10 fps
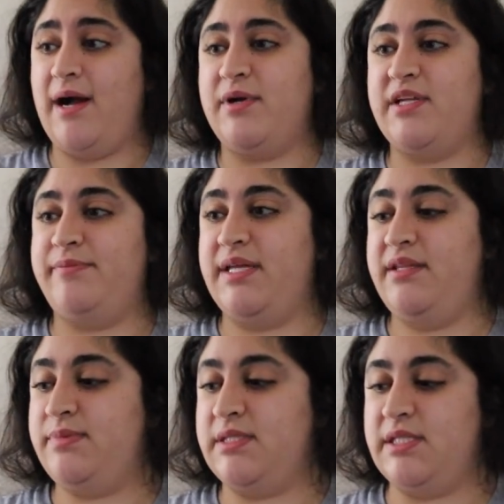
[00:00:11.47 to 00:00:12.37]
I'm gonna bite
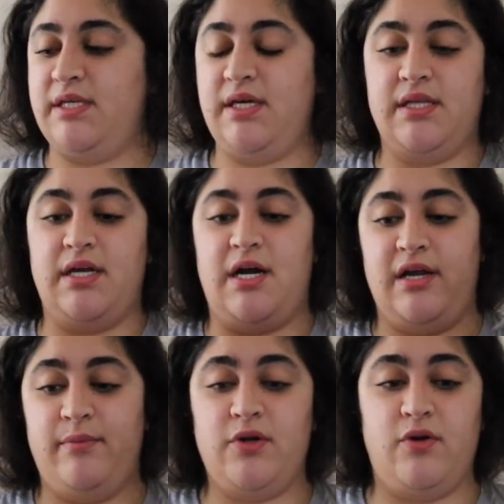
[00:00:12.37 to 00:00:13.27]
the bullet and
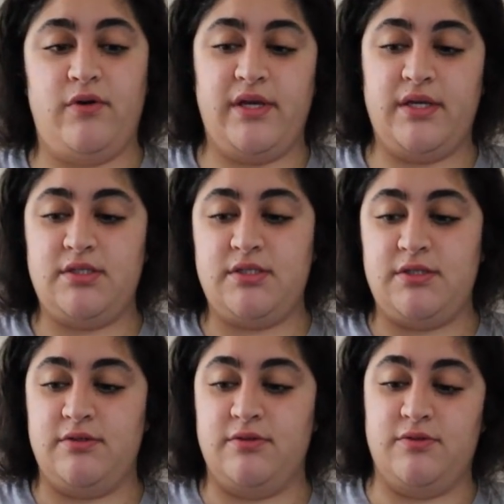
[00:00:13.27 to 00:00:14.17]
I'm going
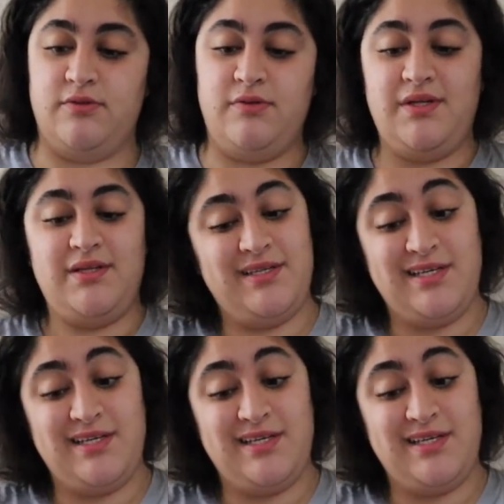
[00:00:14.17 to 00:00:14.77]
to